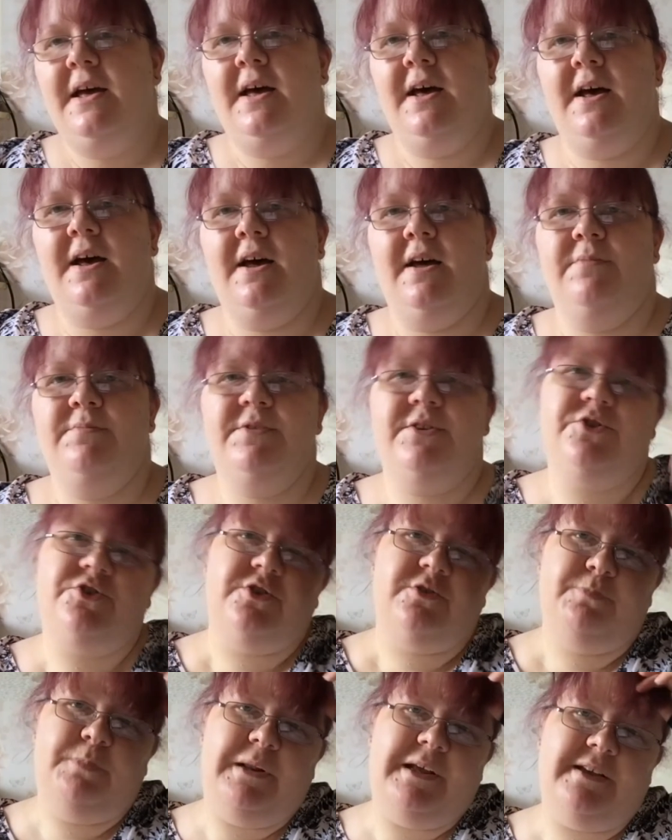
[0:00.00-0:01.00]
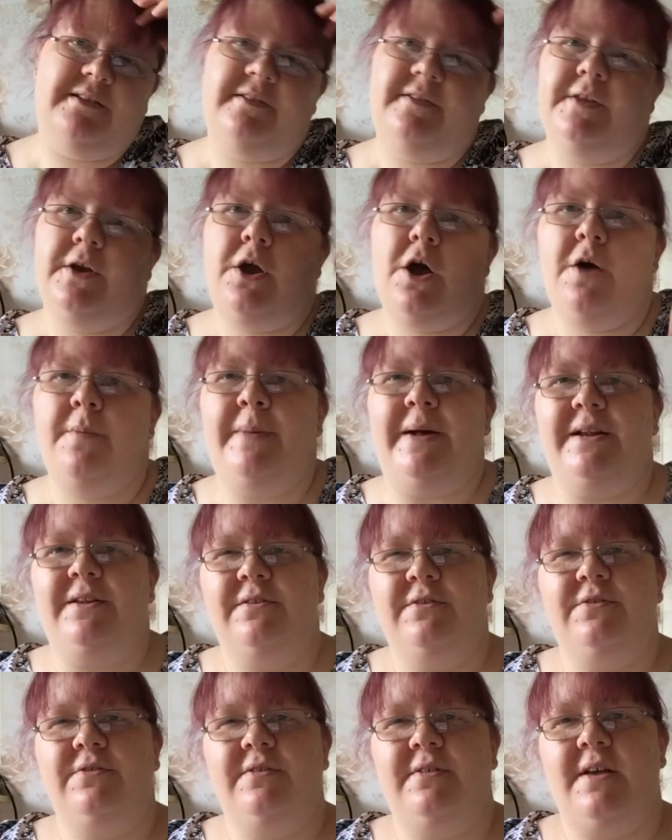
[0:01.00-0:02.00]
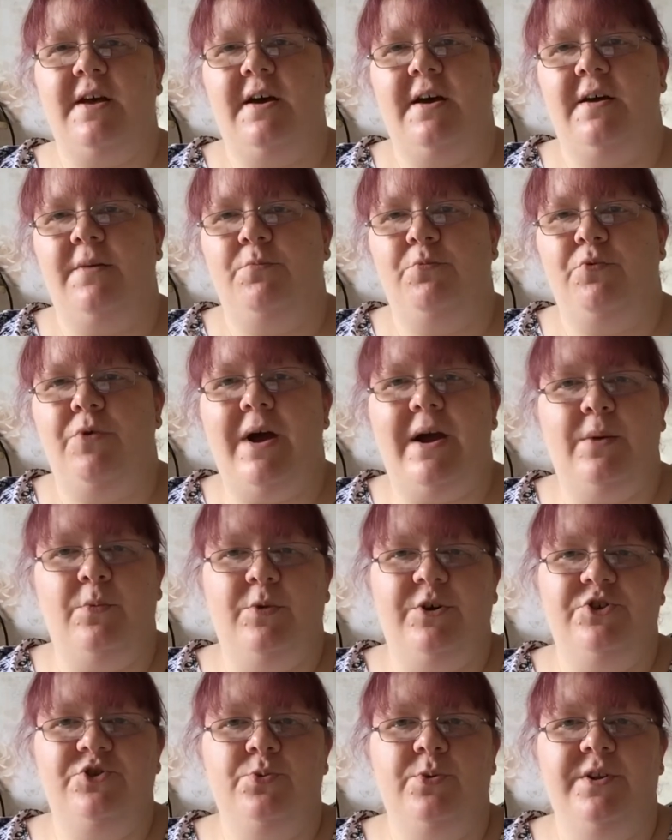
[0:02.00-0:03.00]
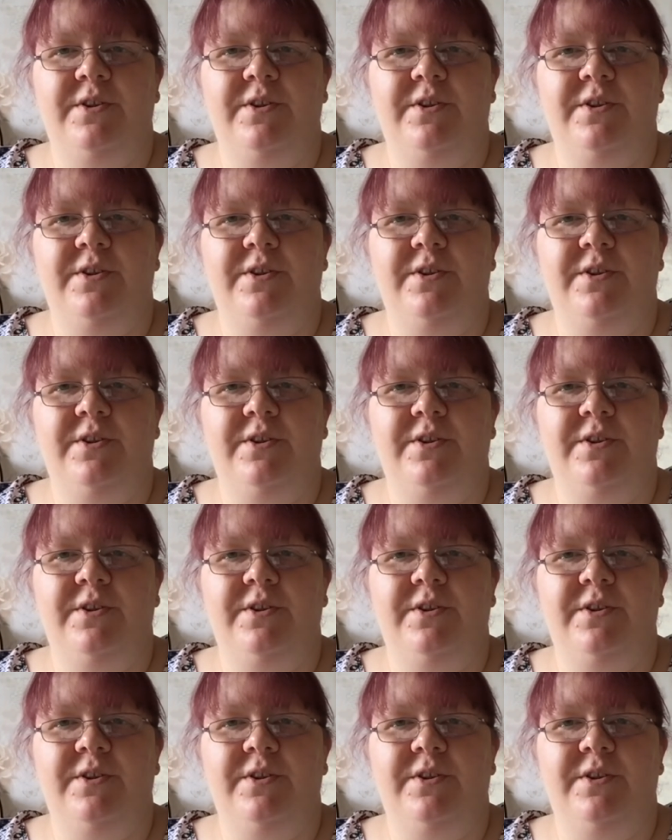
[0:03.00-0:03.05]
So just please in the comments write which